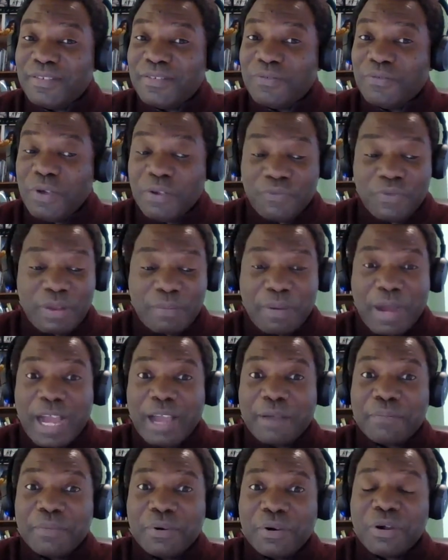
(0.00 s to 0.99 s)
With the
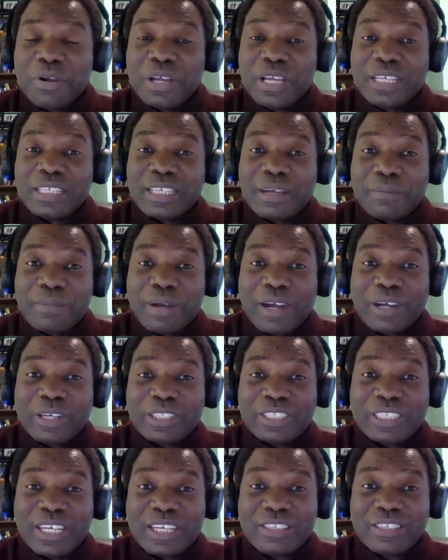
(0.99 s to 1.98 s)
Bible, it's
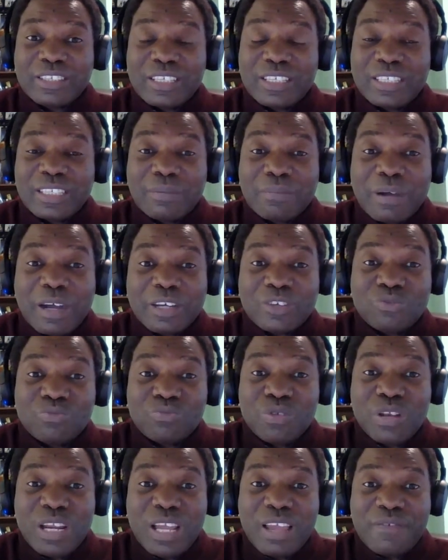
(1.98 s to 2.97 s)
about
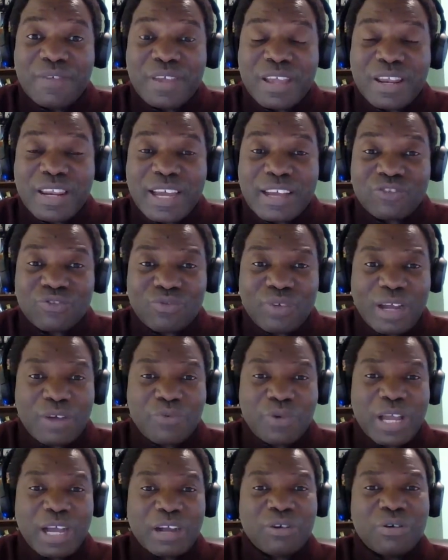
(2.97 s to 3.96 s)
believing. That's why
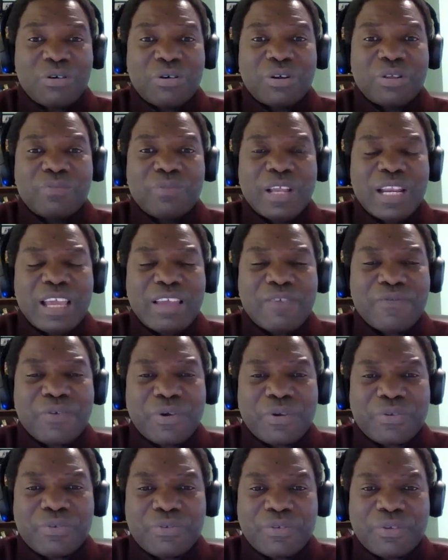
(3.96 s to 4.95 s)
we are called
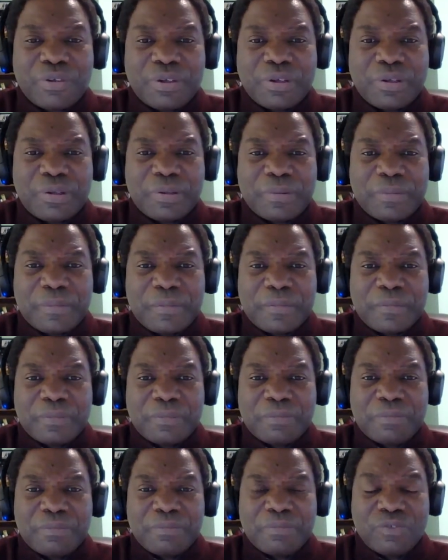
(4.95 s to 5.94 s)
believers.
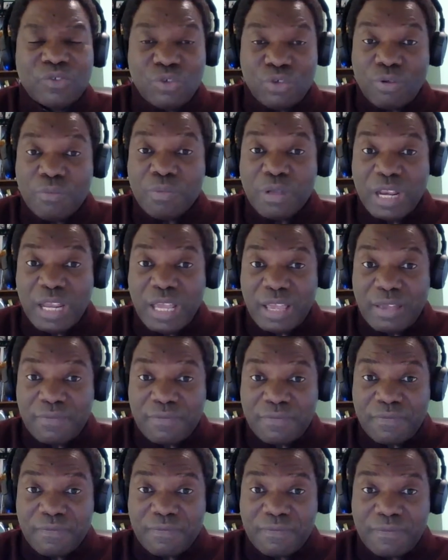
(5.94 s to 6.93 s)
Do you believe?
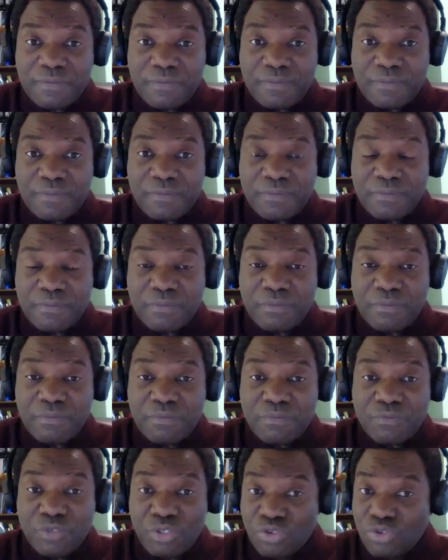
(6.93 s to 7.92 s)

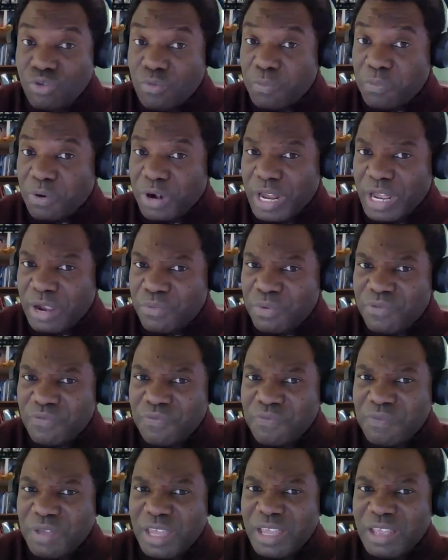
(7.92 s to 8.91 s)
Did you pray
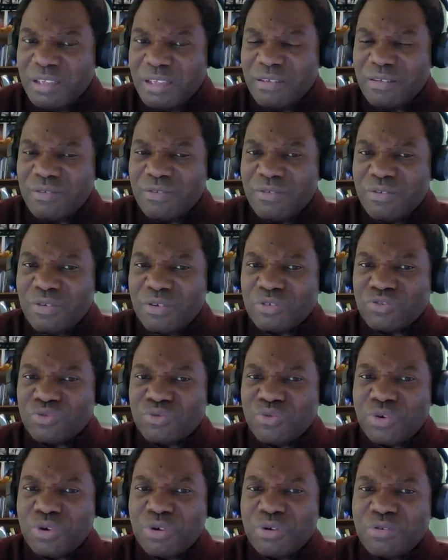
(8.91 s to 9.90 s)
with me those
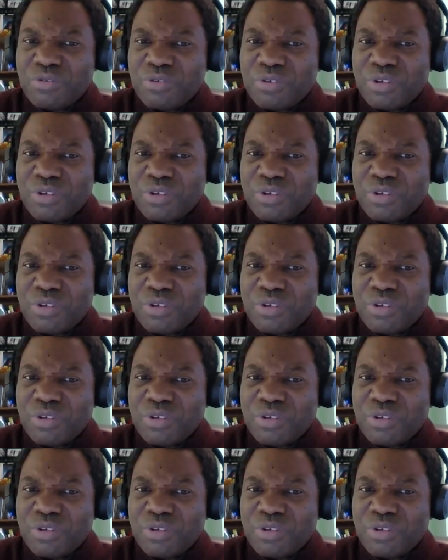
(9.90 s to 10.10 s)
words?